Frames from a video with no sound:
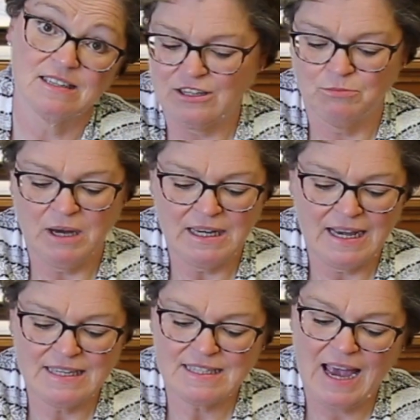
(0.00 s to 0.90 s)
You might
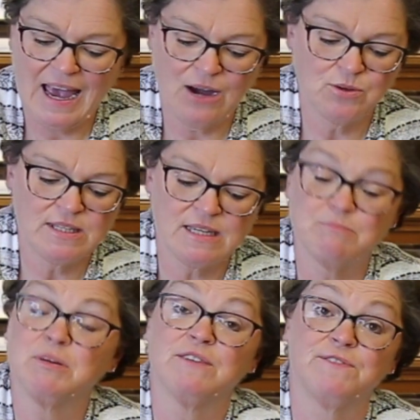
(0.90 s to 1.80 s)
ask, how is
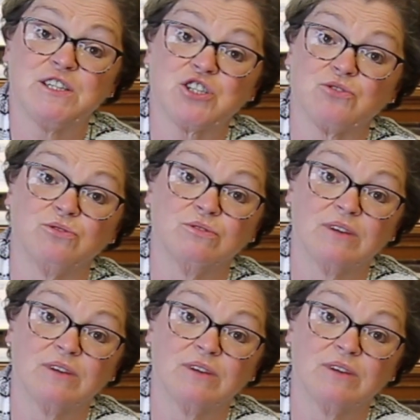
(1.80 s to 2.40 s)
it beneficial?